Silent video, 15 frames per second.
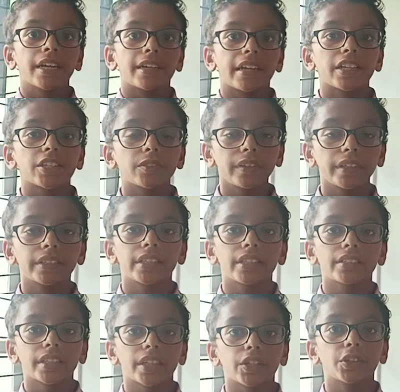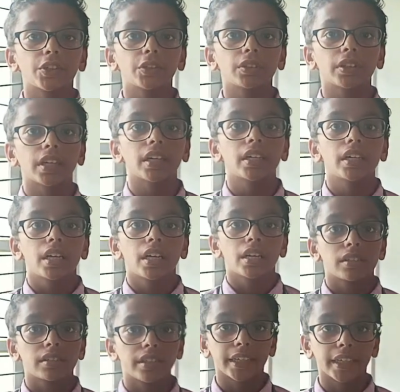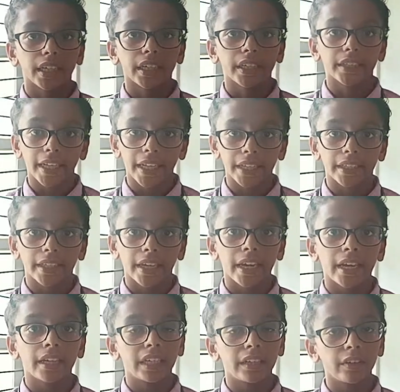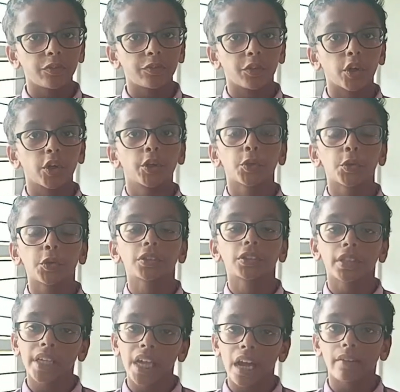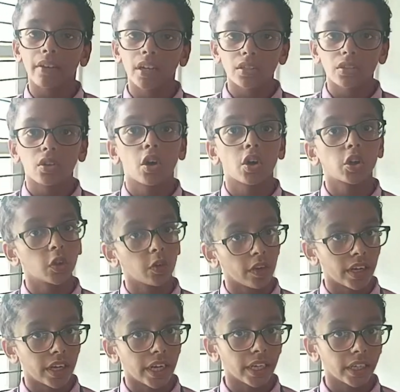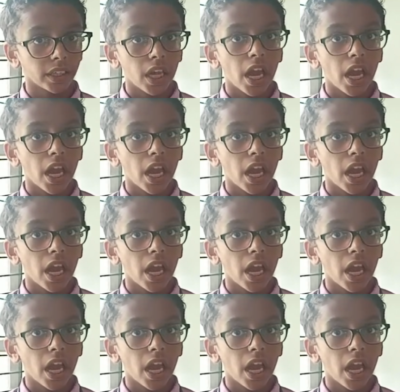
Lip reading: transfer this into the settling tank and leave for 2 to 3 hours or overnight.